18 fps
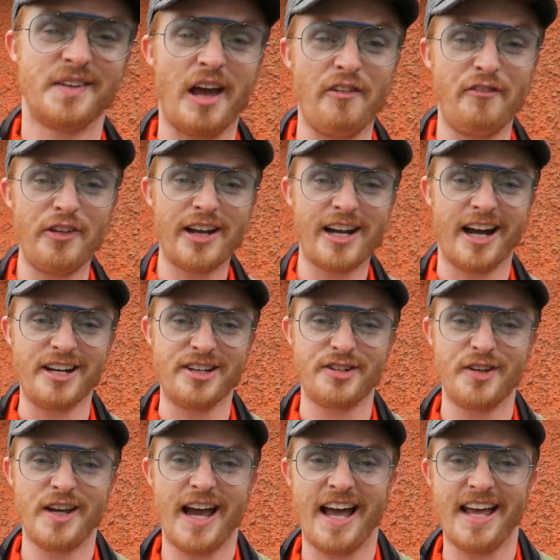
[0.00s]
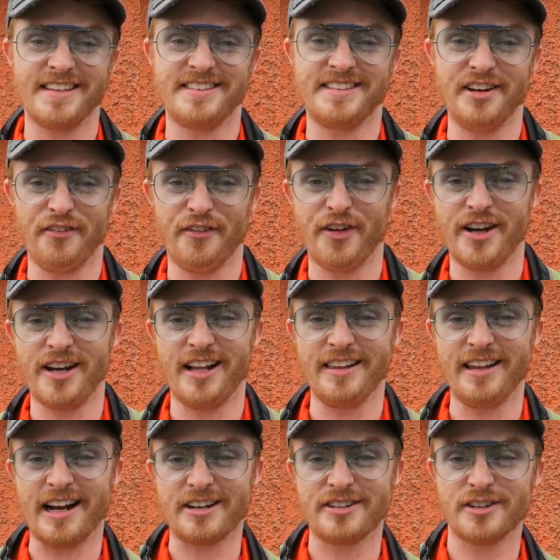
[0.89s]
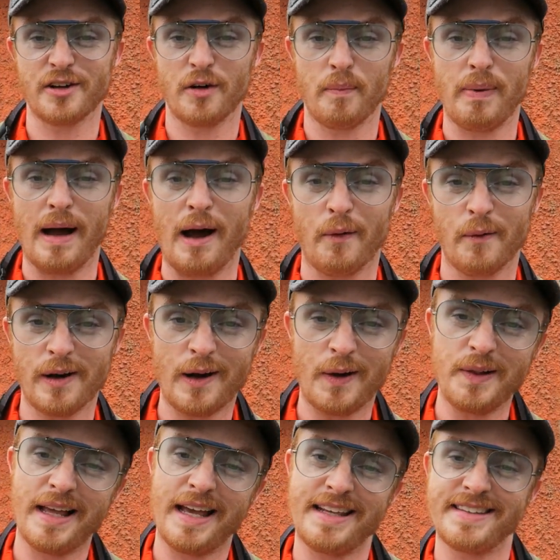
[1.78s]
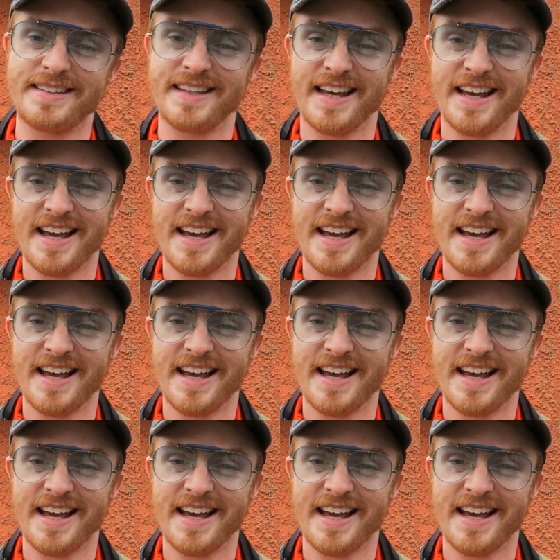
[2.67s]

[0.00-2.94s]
So every country has different electrical power outlets.